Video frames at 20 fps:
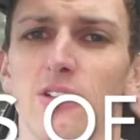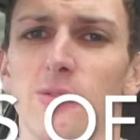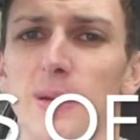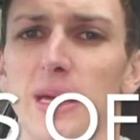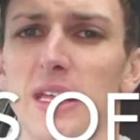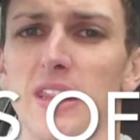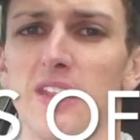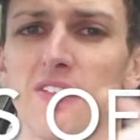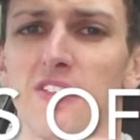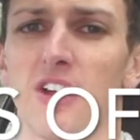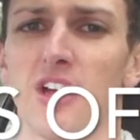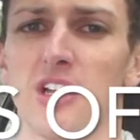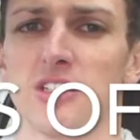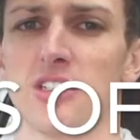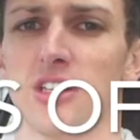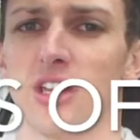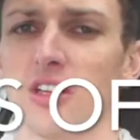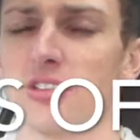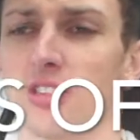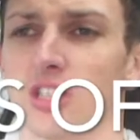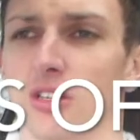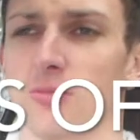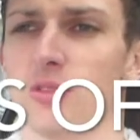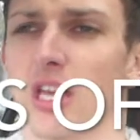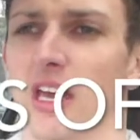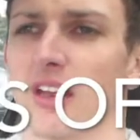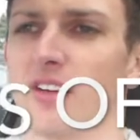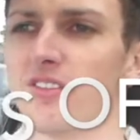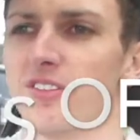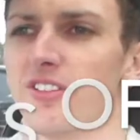will be the first YouTube
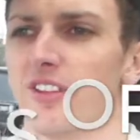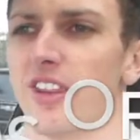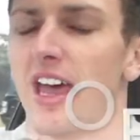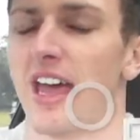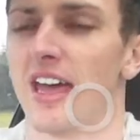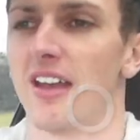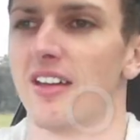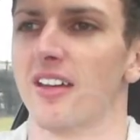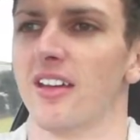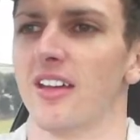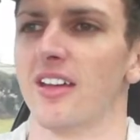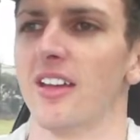channel for that.